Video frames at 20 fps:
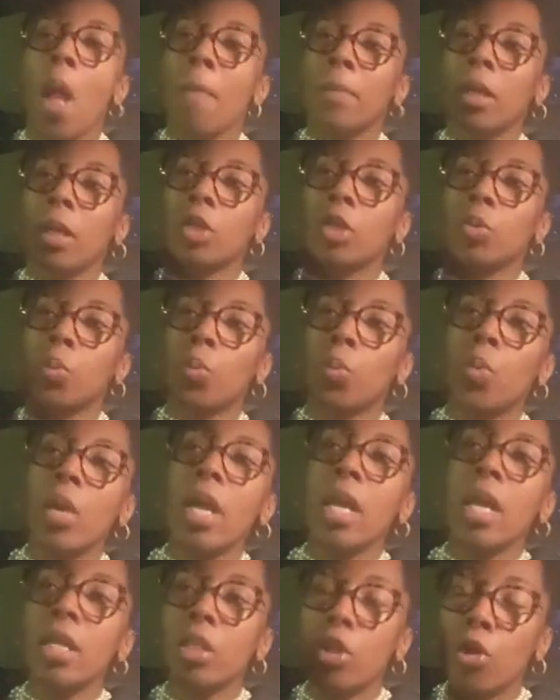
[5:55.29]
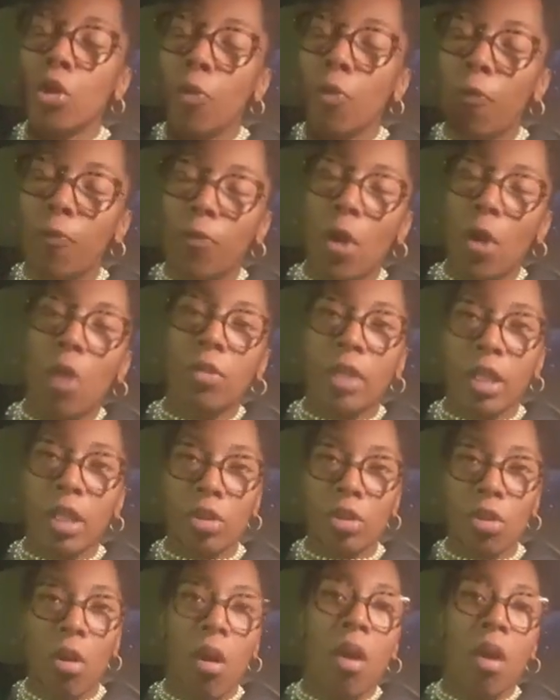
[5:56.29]
Because when you
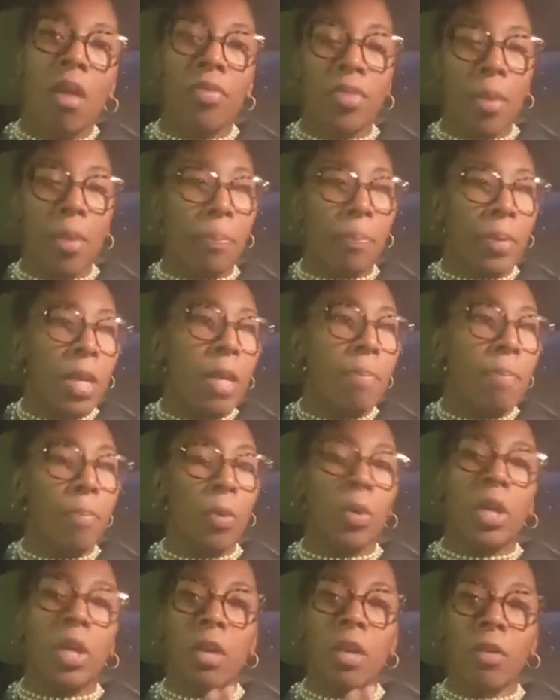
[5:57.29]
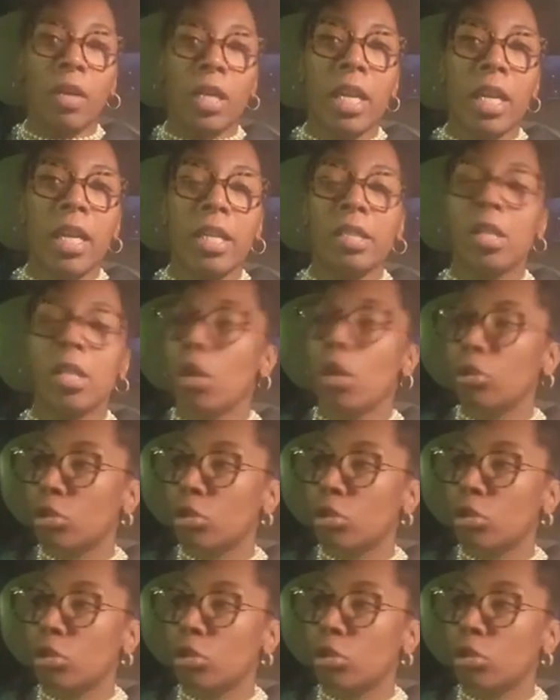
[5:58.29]
focus on the people, here it is,